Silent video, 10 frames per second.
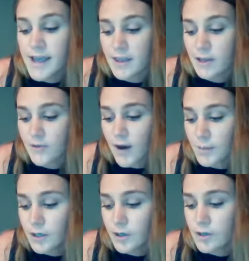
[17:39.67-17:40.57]
And the
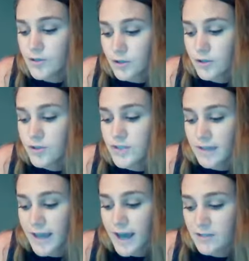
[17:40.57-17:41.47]
Farm Bill introduced
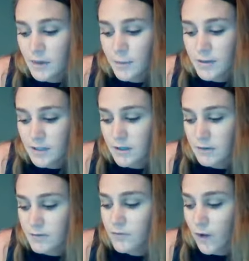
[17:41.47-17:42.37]
in the House of
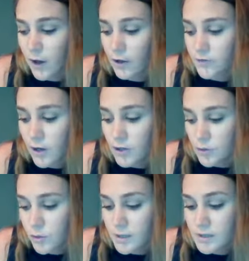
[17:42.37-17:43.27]
Representatives falls far
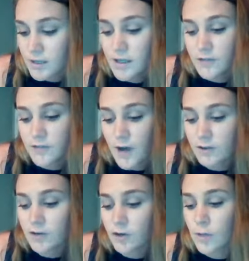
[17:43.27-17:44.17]
short. The
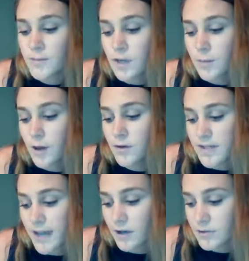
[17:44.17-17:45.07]
following groups
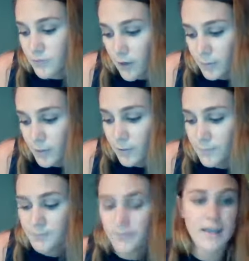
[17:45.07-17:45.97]
oppose the House Farm
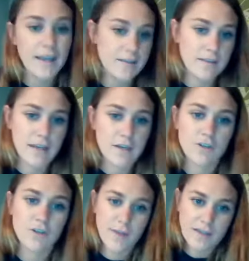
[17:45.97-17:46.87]
Bill. And
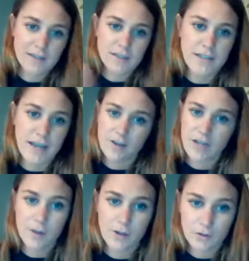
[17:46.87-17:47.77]
then you basically sign your
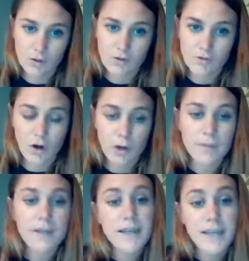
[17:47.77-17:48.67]
name on the Google form.